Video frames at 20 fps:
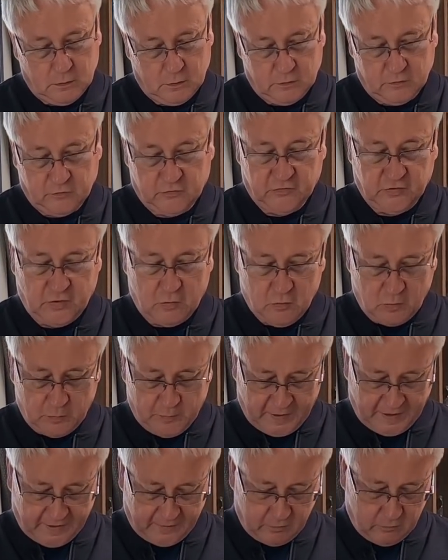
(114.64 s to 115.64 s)
The solar
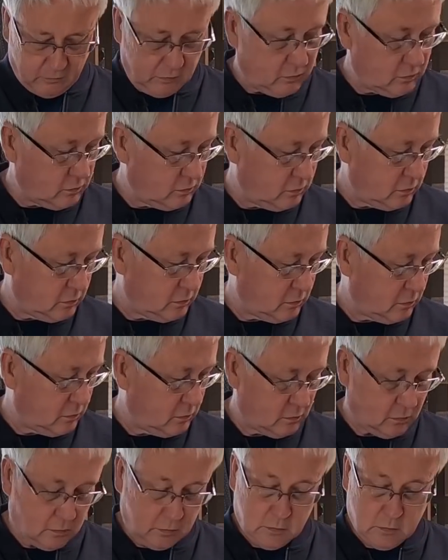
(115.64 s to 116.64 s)
panel
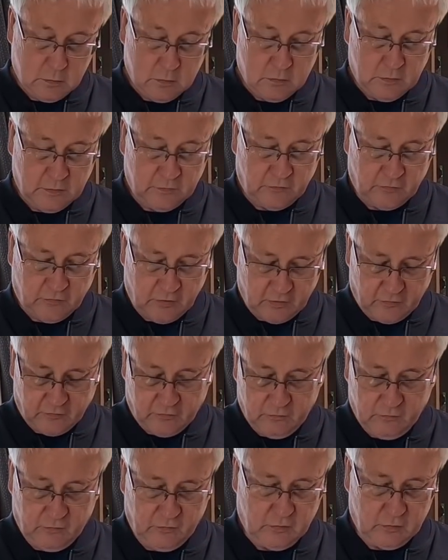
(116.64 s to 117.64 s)

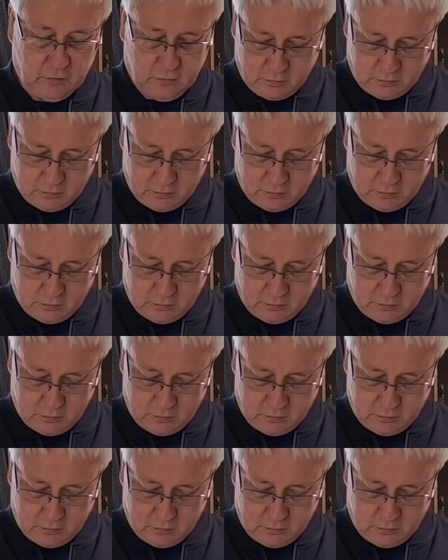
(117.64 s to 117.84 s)
instructions.